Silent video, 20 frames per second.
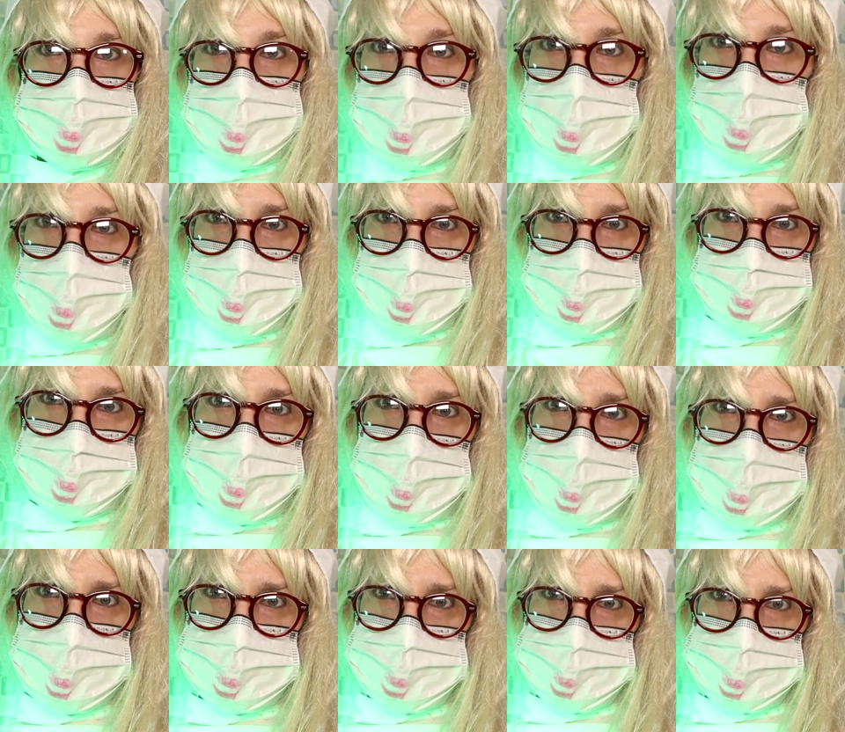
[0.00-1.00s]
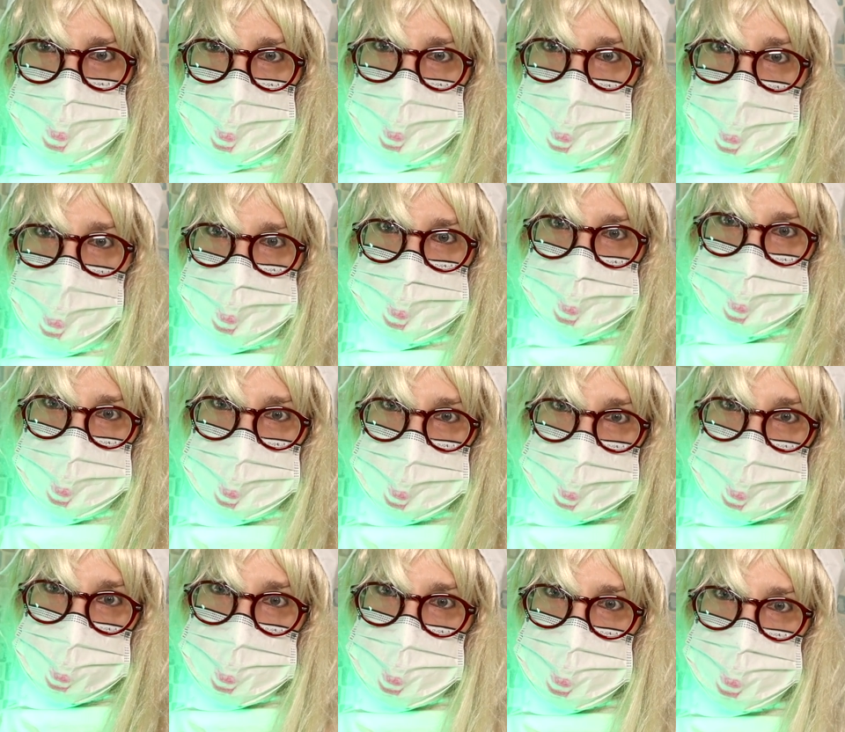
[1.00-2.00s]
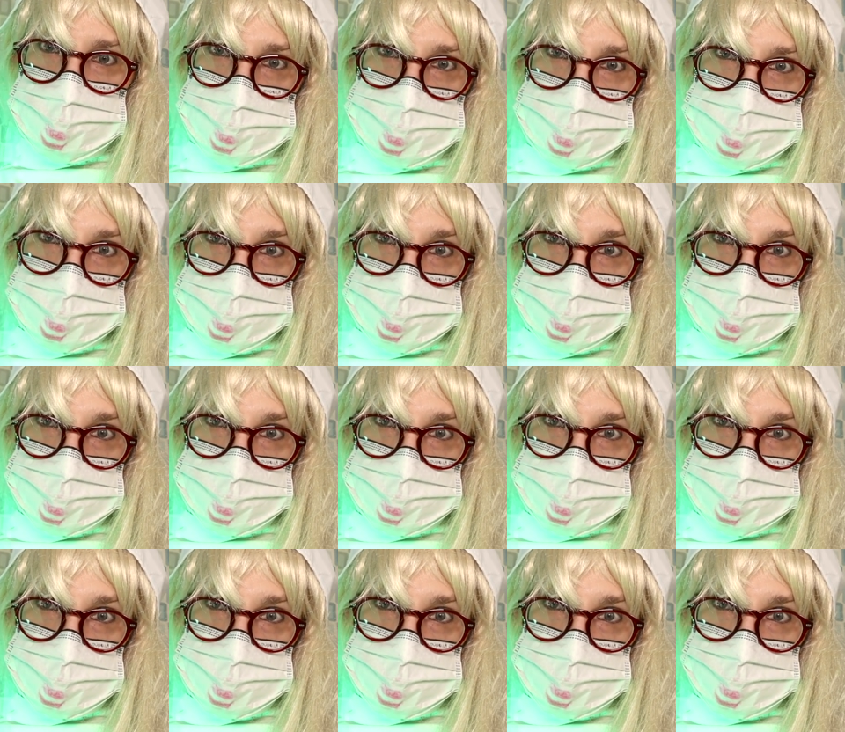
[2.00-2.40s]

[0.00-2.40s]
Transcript: They are referring to the nasty kids.